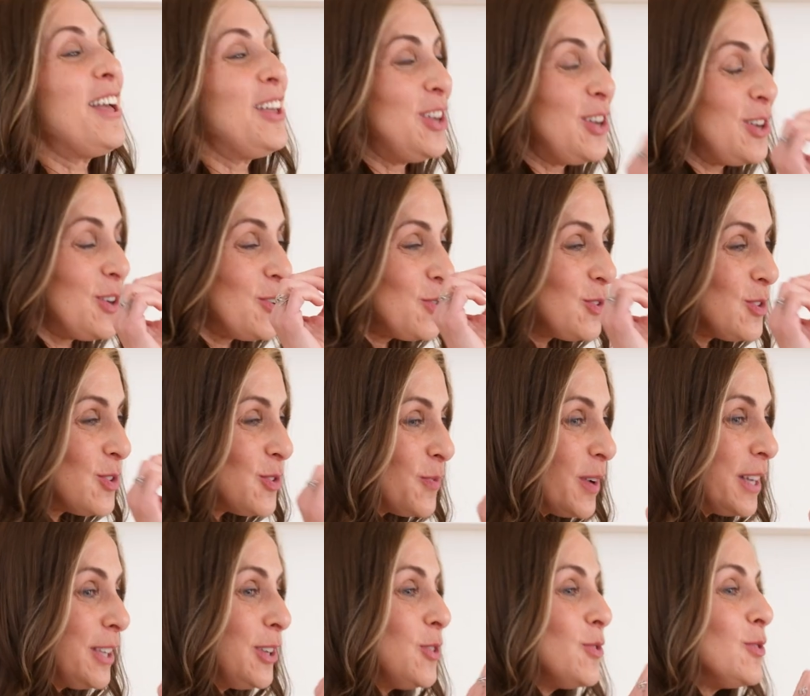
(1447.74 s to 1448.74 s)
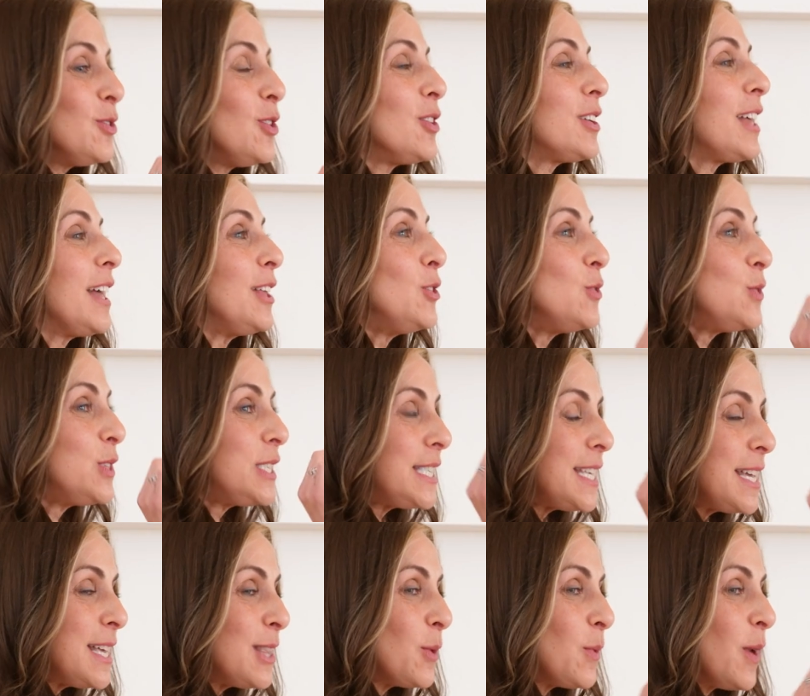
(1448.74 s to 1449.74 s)
When you look and you
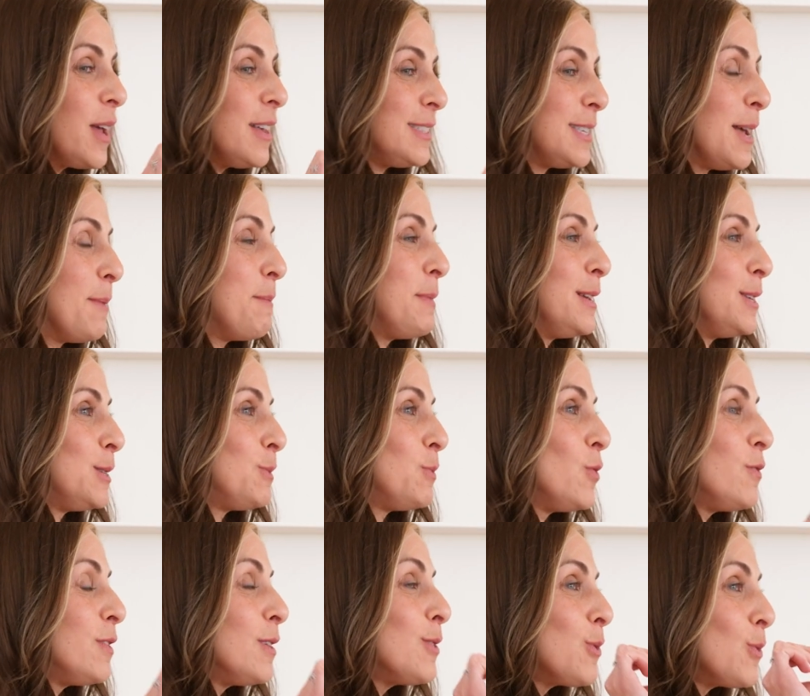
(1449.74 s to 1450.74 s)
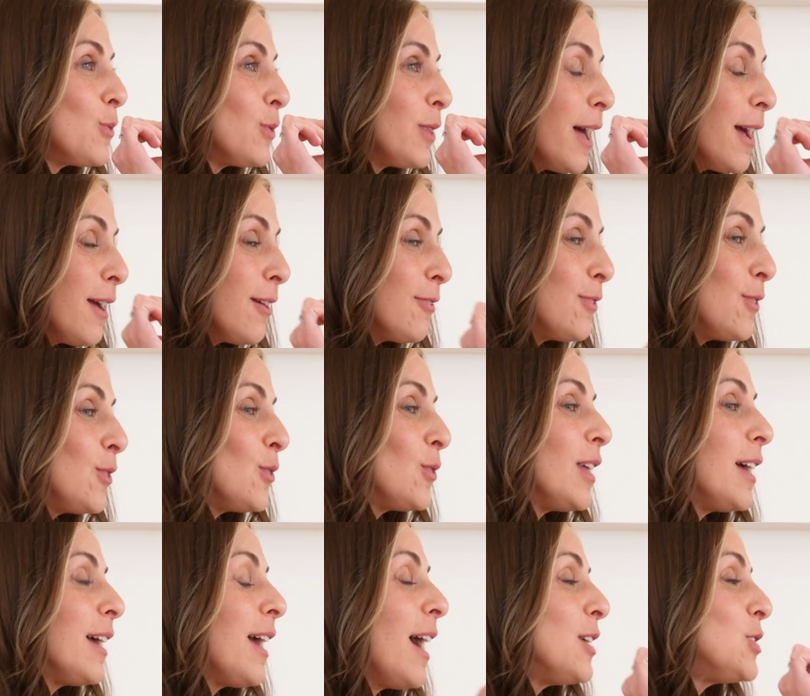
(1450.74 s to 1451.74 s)
see the way somebody's moving through life, you're
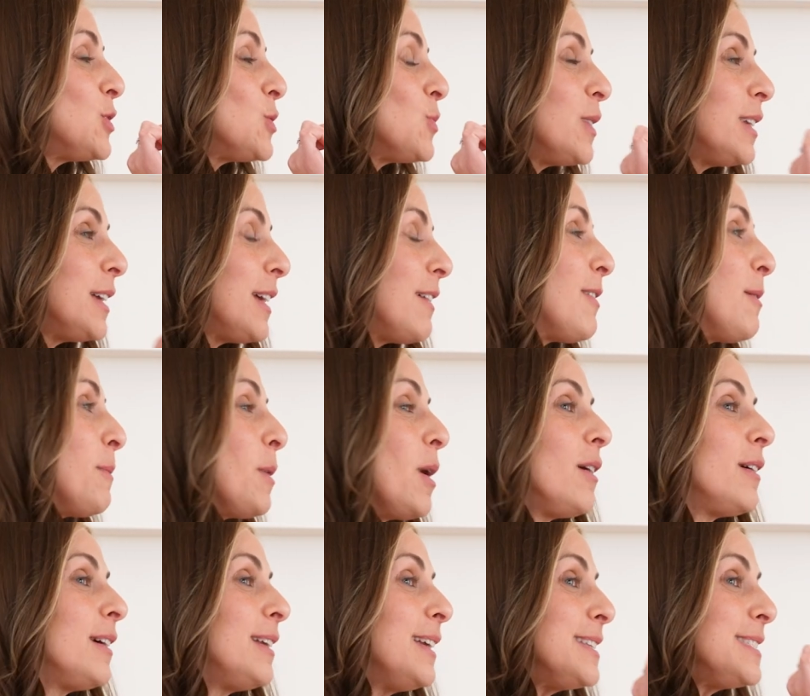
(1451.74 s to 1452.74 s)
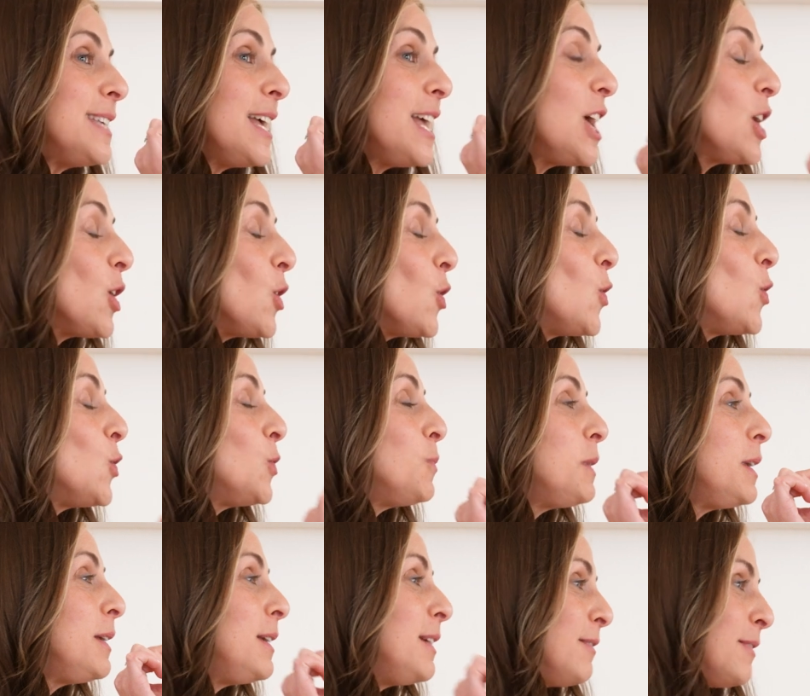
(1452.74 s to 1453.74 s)
like, I just want to give them a hug. And I say, it could
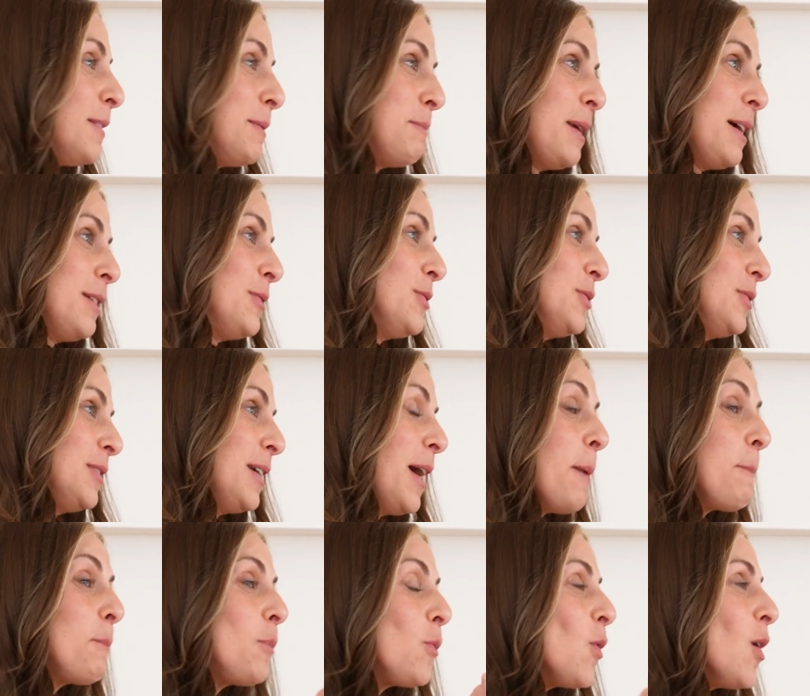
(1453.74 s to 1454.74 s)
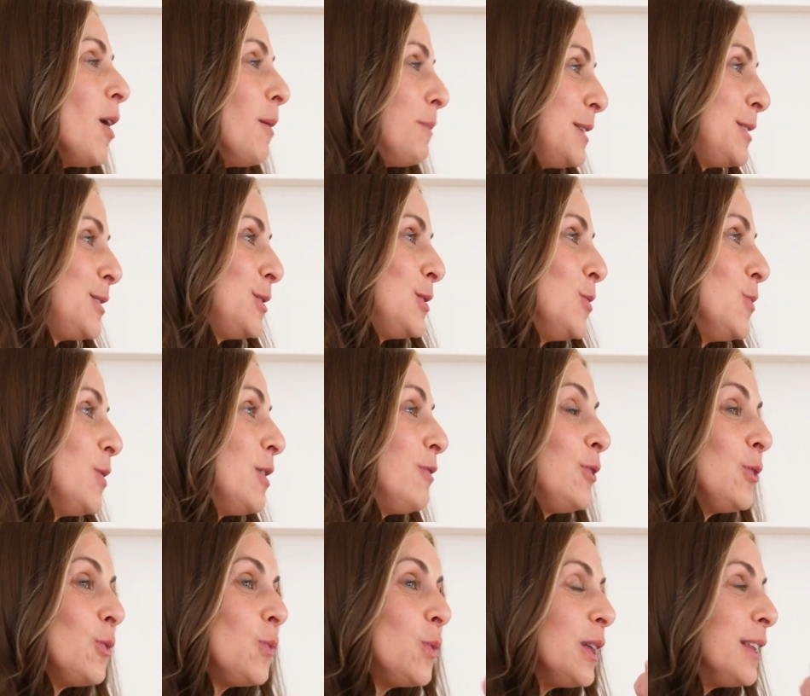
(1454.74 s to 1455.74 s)
be even better. I promise you. If
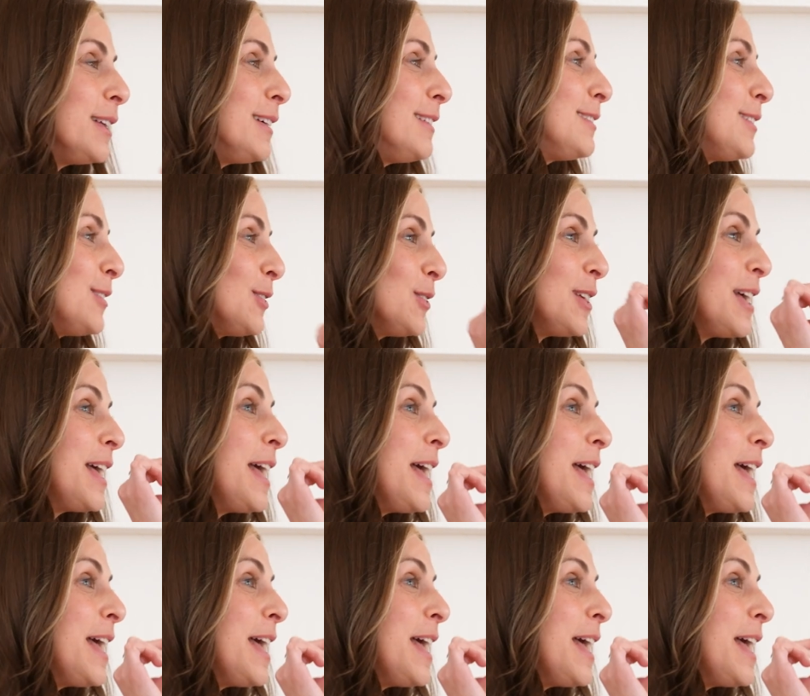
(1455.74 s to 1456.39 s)
you're willing to